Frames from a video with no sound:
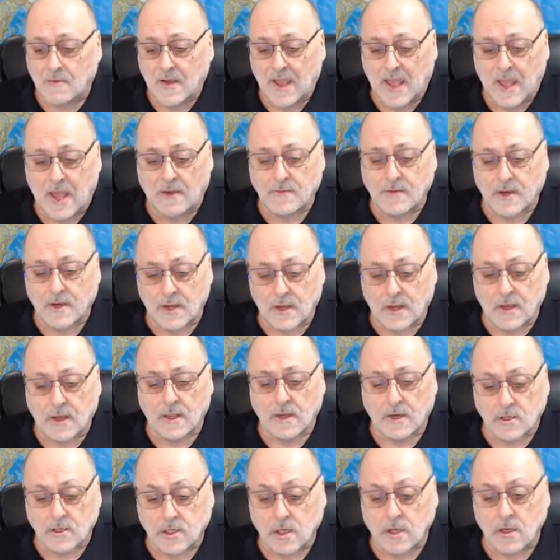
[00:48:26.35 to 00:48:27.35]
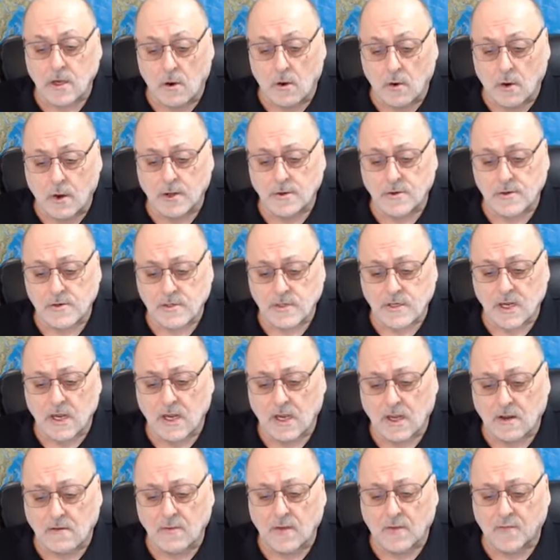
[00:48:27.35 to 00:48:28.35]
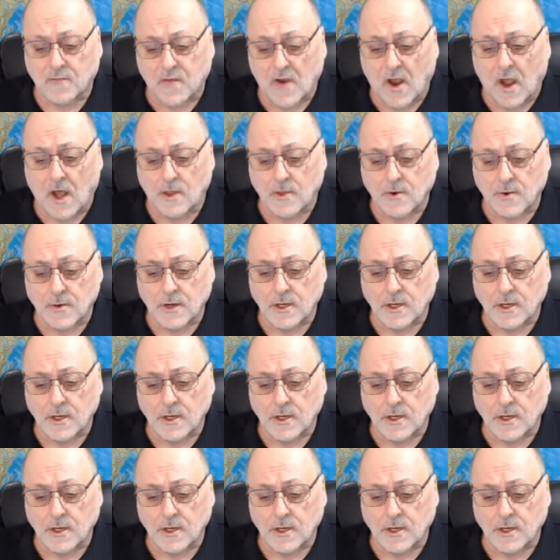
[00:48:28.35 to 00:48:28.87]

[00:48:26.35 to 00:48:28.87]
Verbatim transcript: of having little to no understanding of the Father,